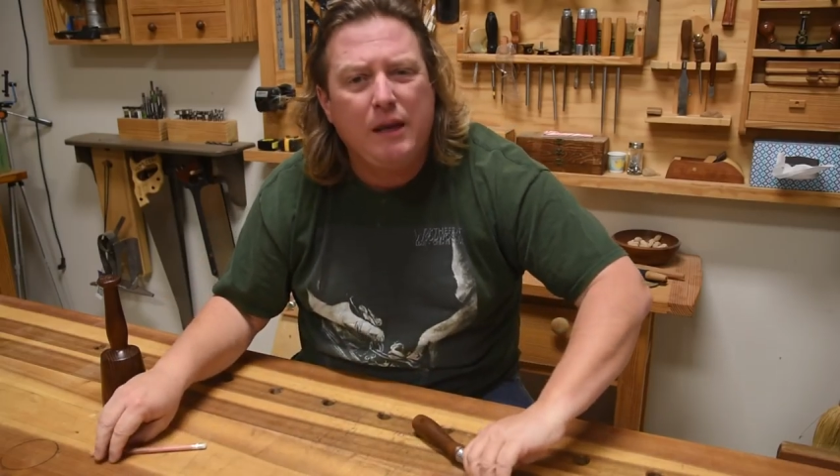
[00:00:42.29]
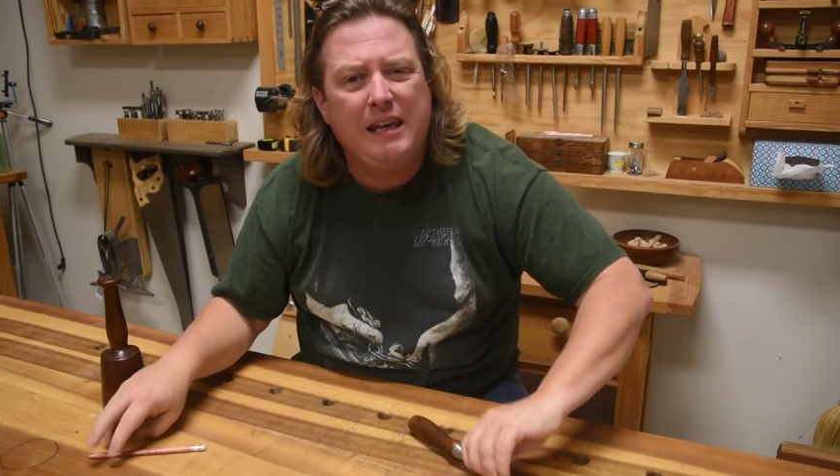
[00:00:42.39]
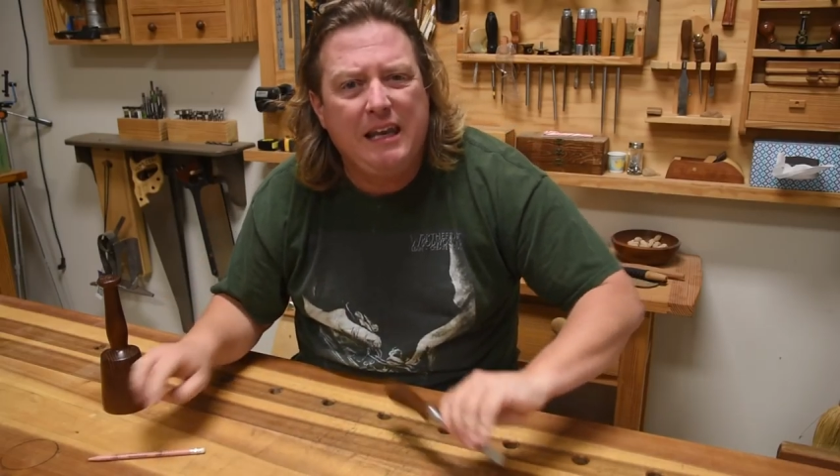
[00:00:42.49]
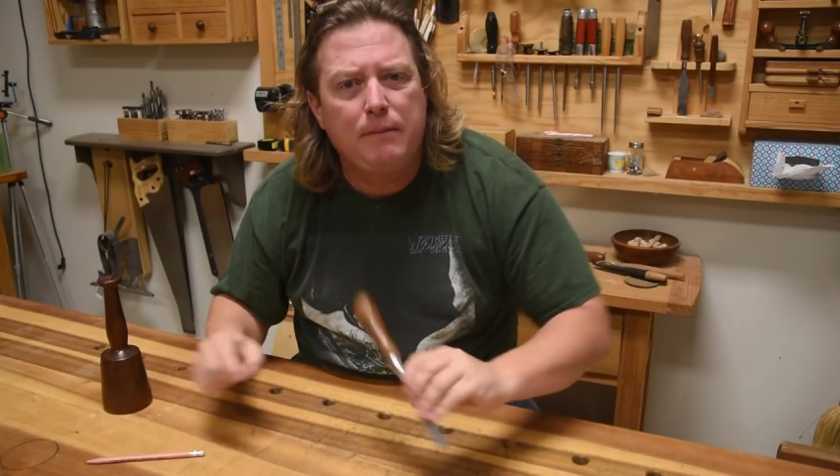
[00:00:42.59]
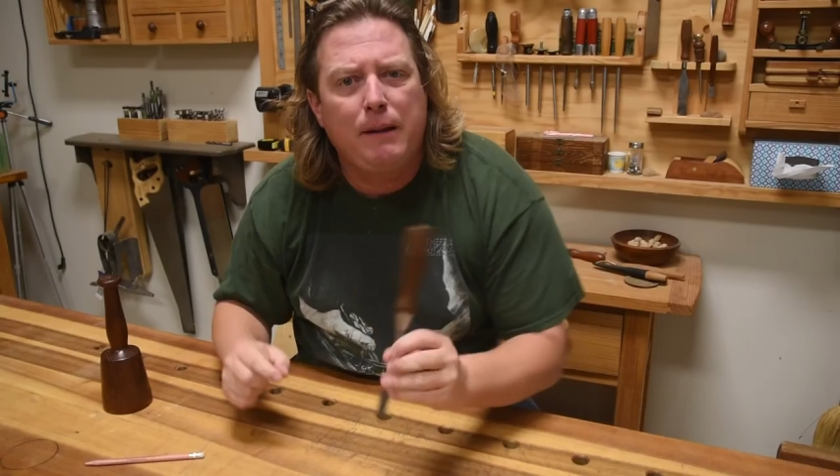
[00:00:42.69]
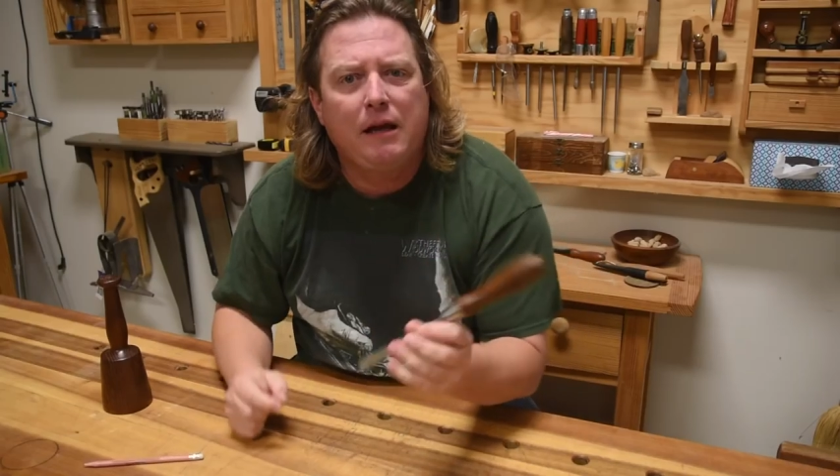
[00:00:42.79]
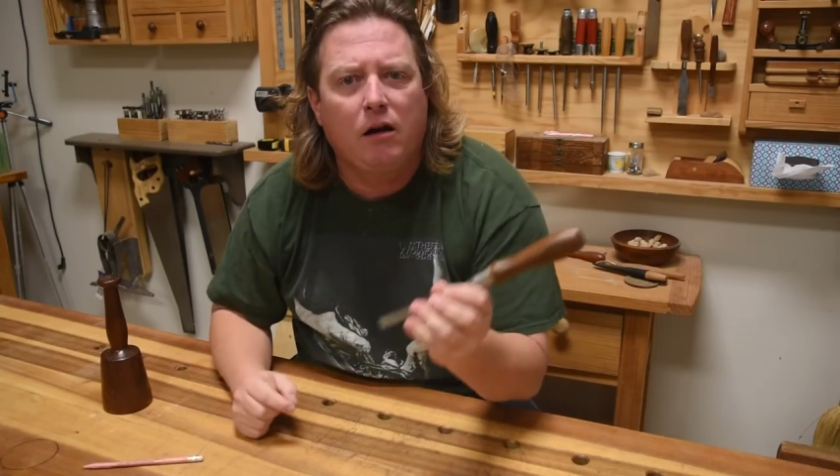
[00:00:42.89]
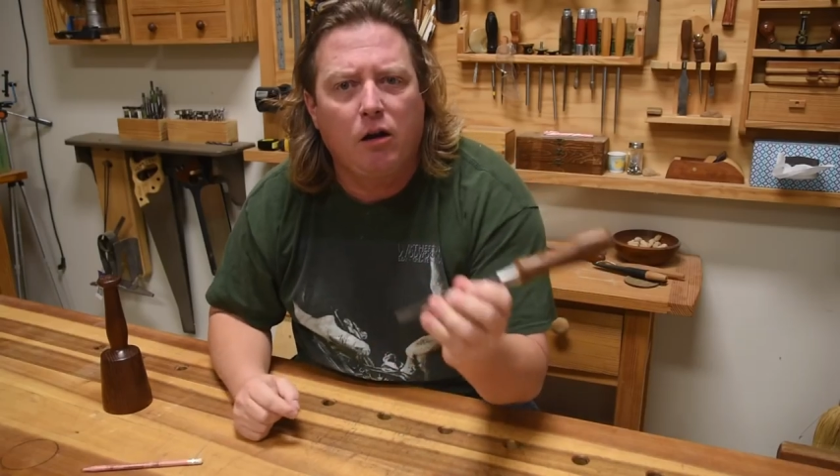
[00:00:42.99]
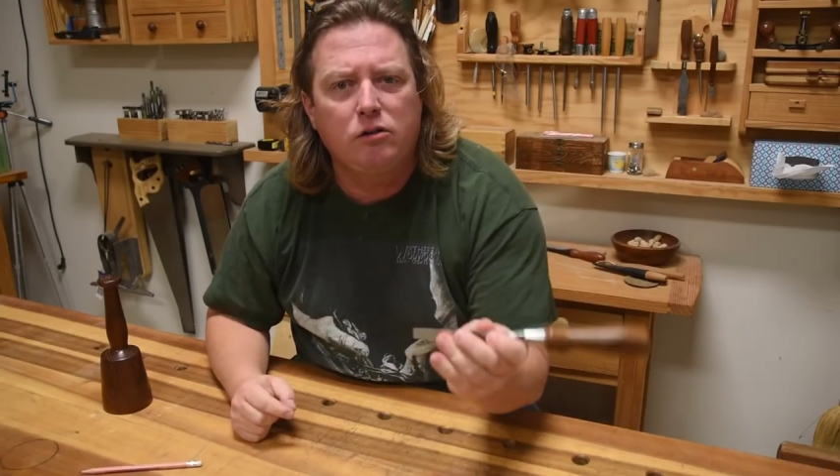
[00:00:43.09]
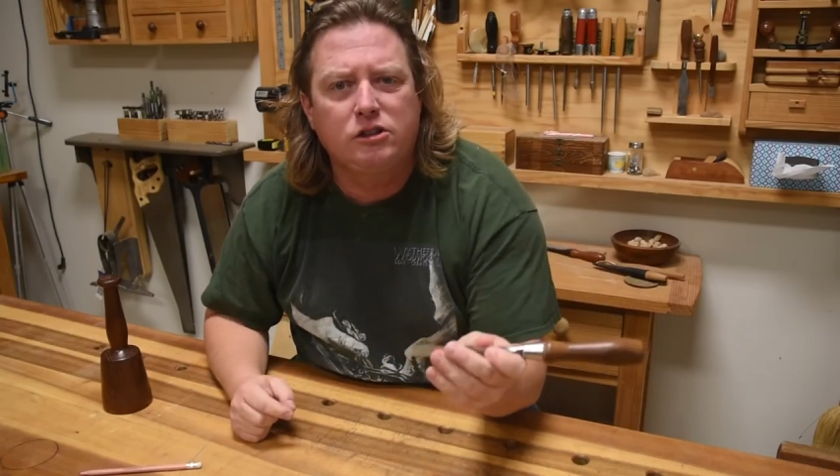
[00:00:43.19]
We need to be
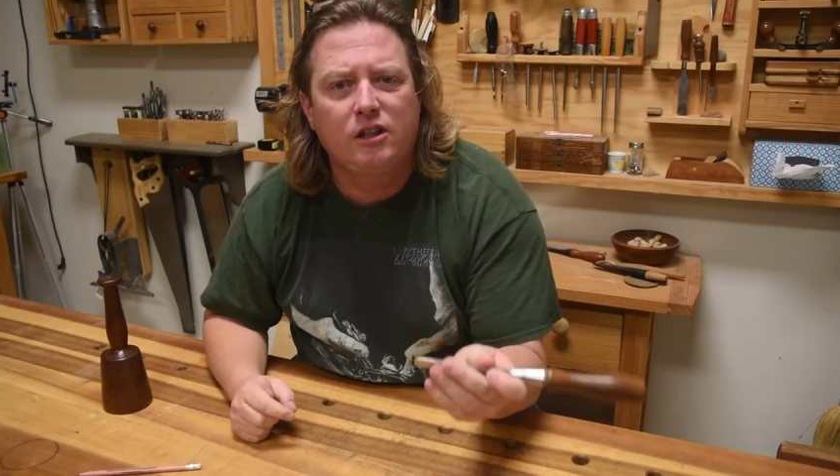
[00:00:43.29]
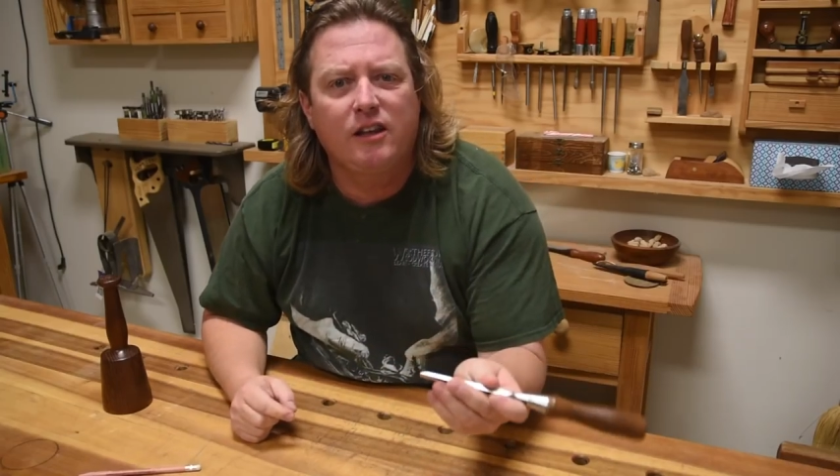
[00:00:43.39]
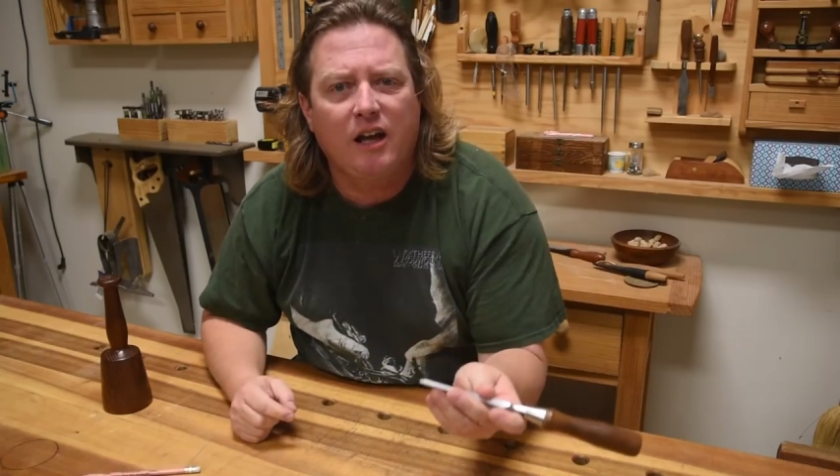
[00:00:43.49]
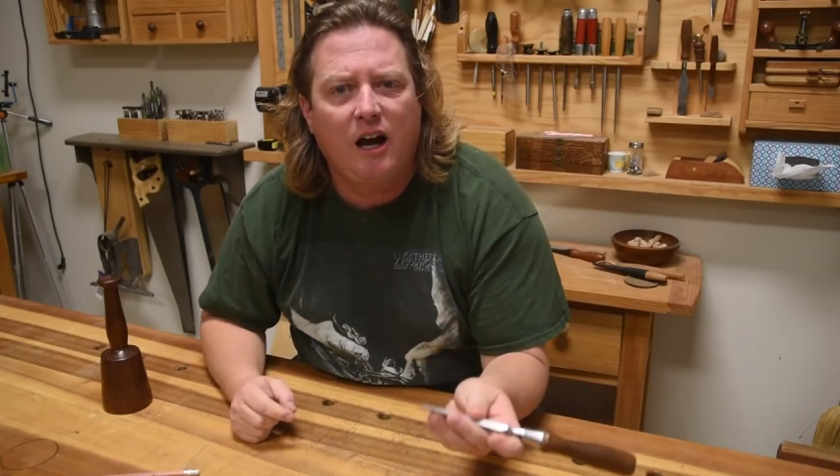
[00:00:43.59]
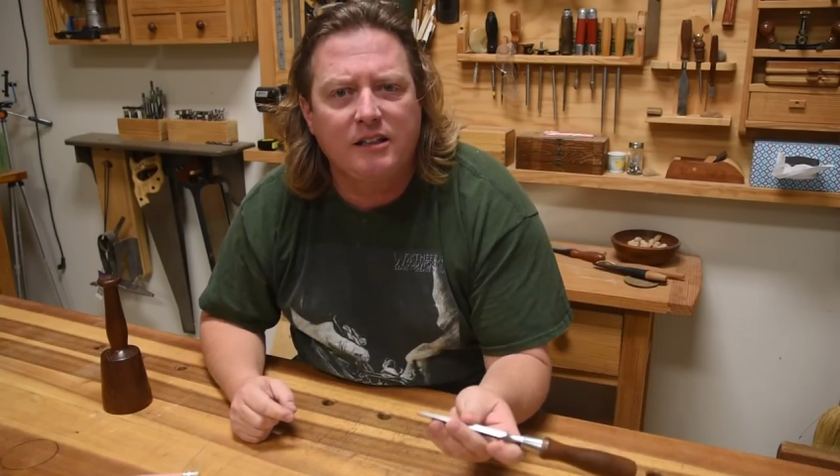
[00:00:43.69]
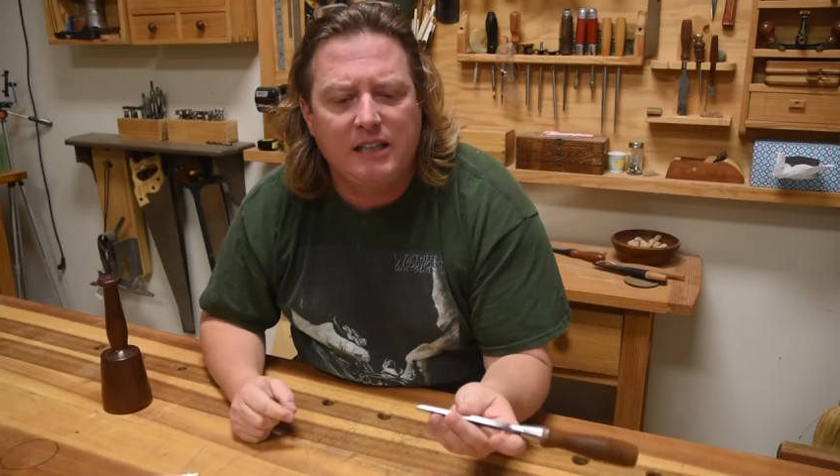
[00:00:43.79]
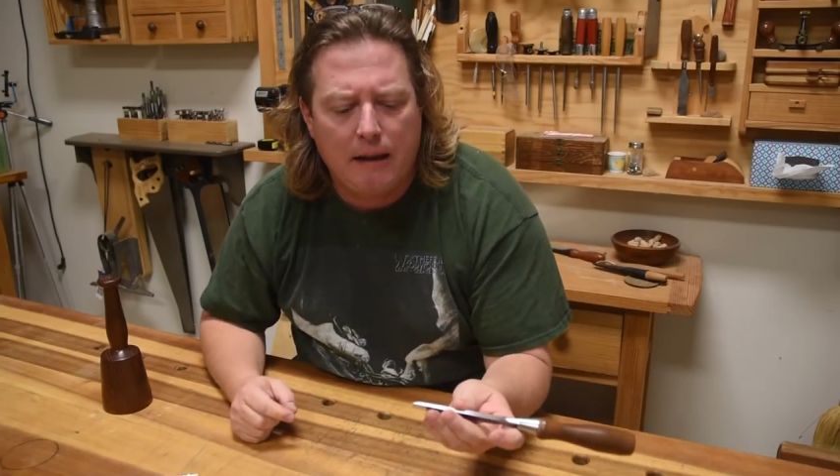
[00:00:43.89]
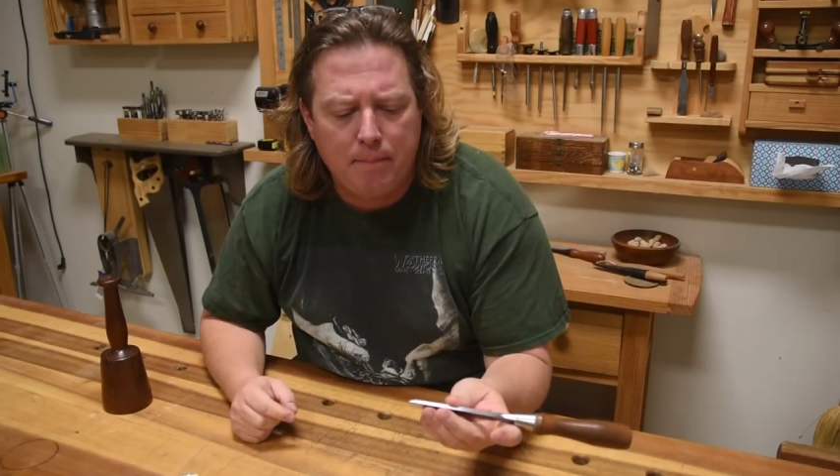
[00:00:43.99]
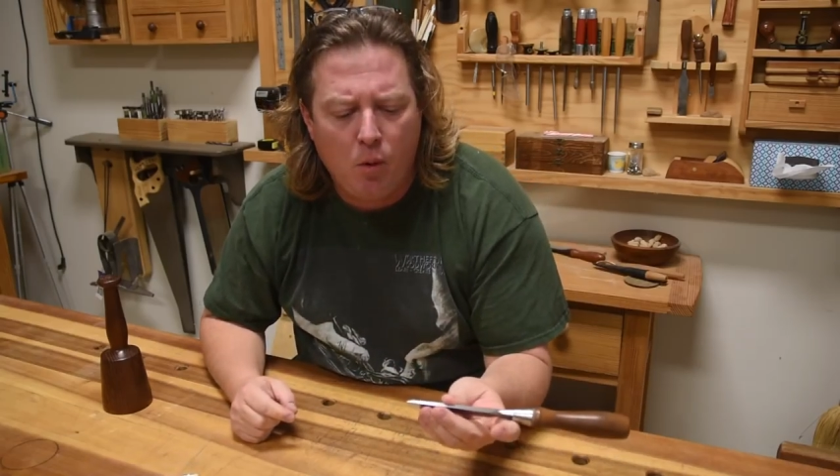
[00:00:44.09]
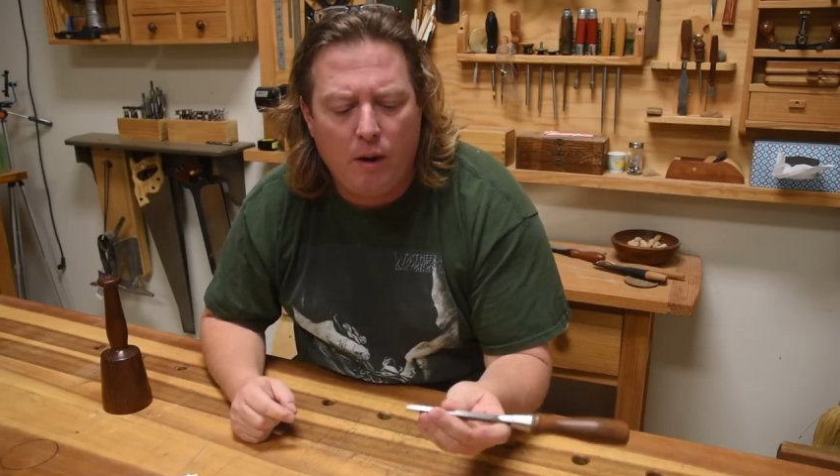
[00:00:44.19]
close to the
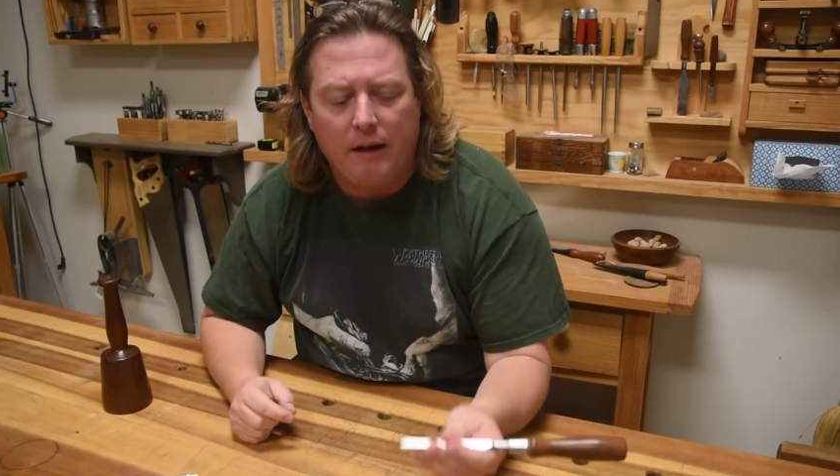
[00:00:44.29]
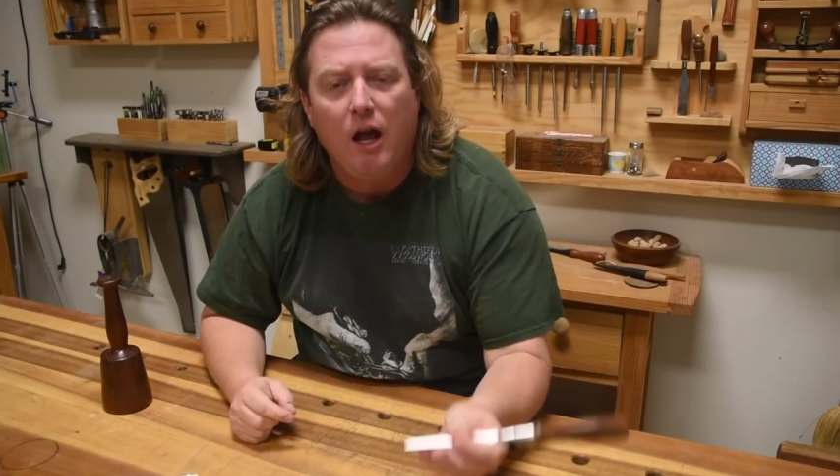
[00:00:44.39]
contact point.